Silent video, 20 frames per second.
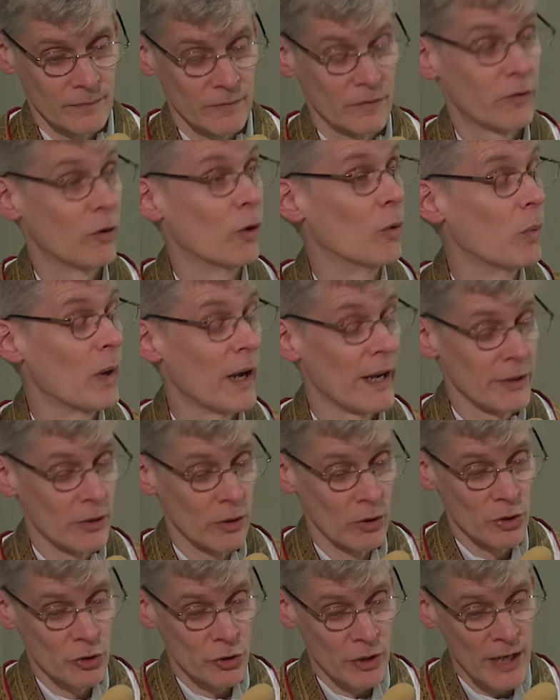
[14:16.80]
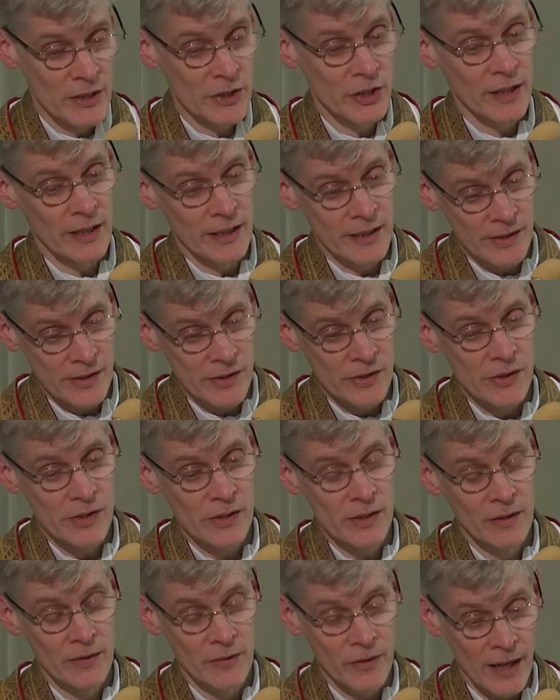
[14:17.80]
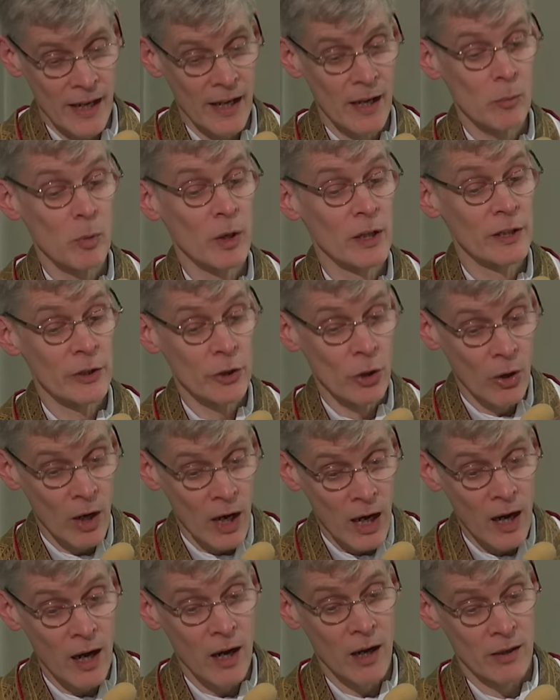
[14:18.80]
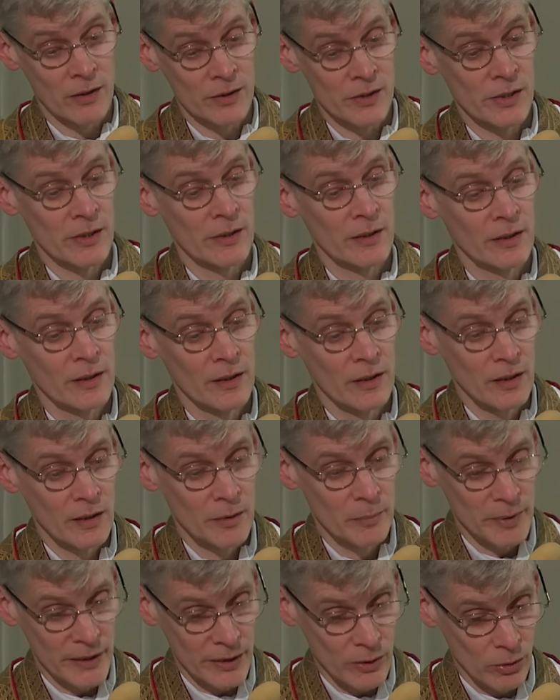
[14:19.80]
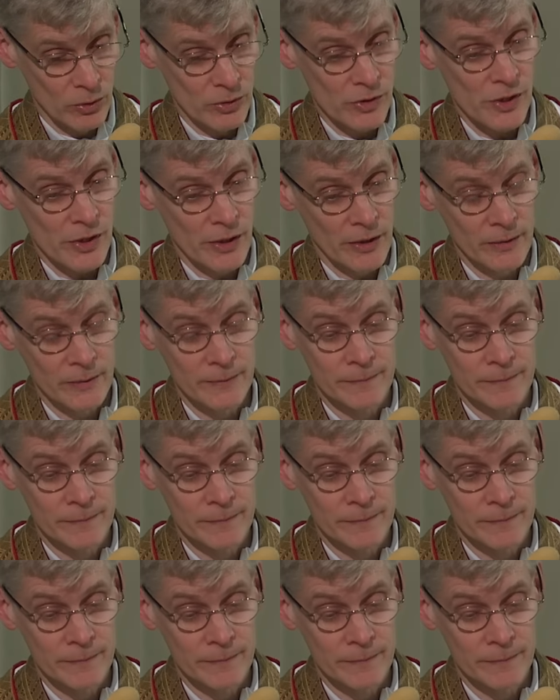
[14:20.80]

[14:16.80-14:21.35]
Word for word: For where your treasure is, there will your heart be also.